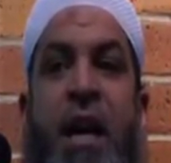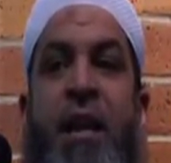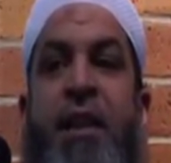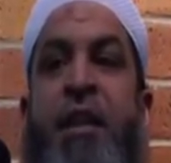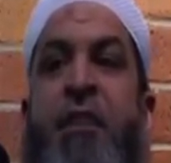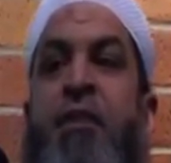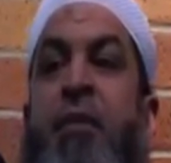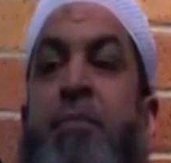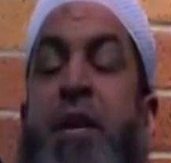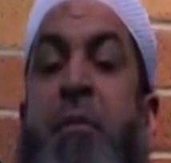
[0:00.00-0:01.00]
and they
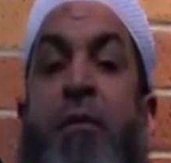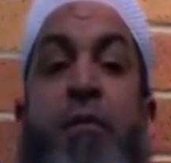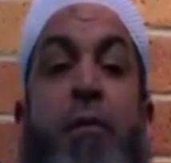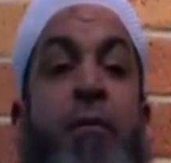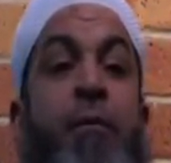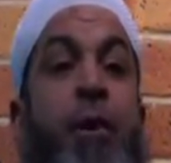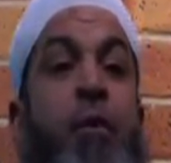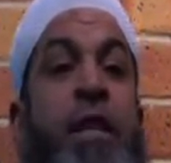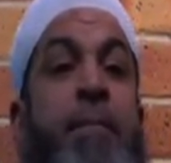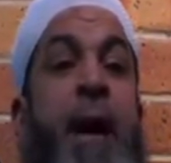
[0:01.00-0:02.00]
stop people from
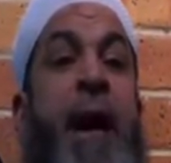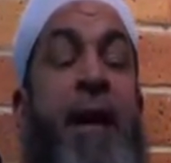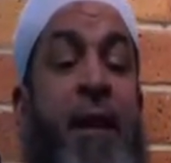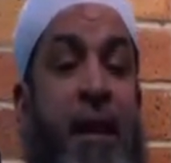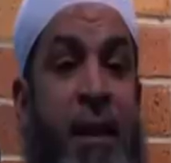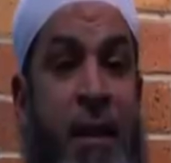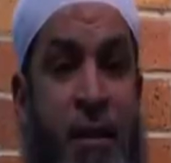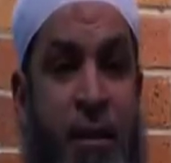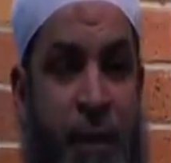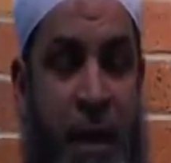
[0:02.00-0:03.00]
following the path
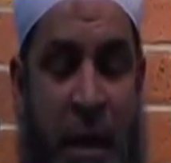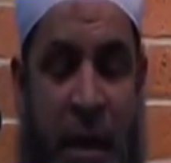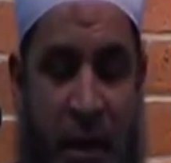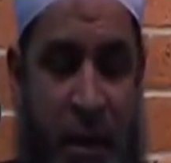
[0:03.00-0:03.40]
of Allah.